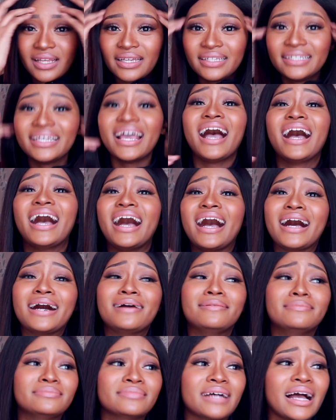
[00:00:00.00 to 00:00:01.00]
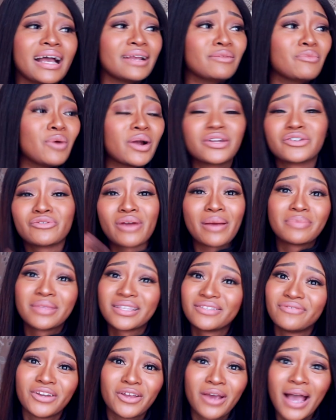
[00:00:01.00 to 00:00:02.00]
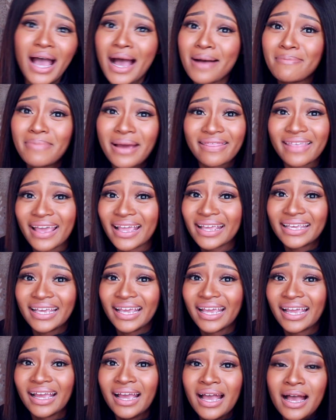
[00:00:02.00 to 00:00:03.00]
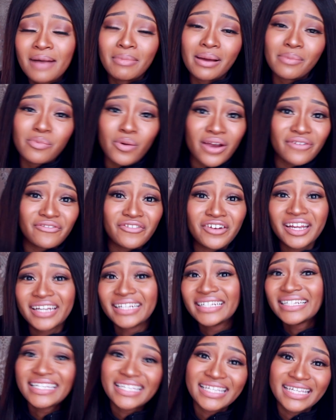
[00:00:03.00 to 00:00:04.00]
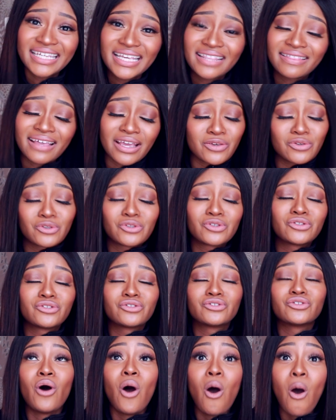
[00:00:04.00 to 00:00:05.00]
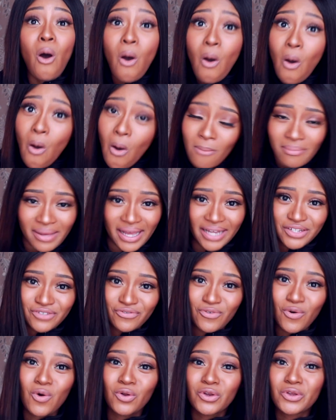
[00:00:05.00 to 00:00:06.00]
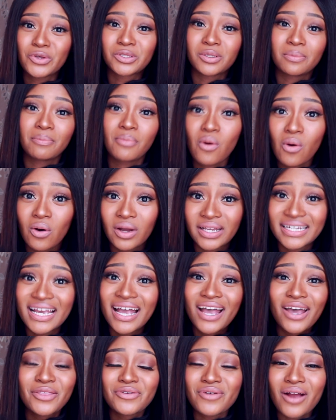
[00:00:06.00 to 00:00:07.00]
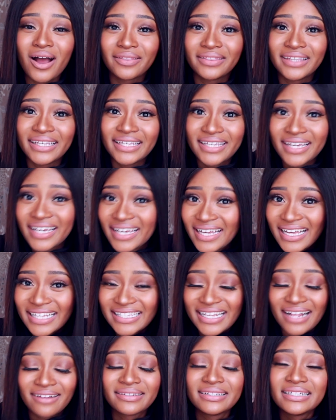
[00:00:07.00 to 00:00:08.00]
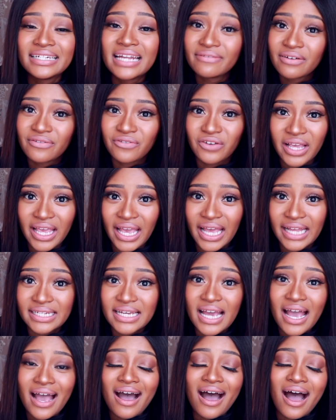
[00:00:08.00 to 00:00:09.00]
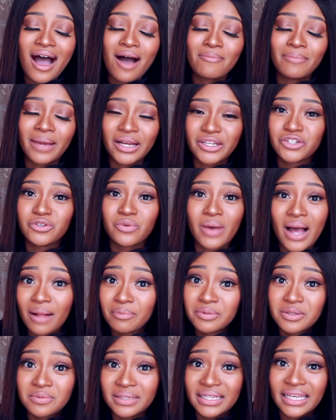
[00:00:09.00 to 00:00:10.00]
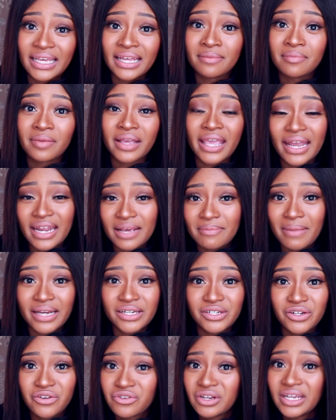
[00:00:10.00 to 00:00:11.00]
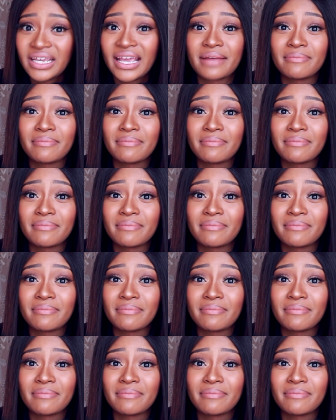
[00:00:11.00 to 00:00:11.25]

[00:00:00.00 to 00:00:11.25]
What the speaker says: yeah, I want to wrap this video up by thanking my boyfriend, T. Thank you so much for all your support throughout the years. I'll never forget how much you helped me in getting my degree, and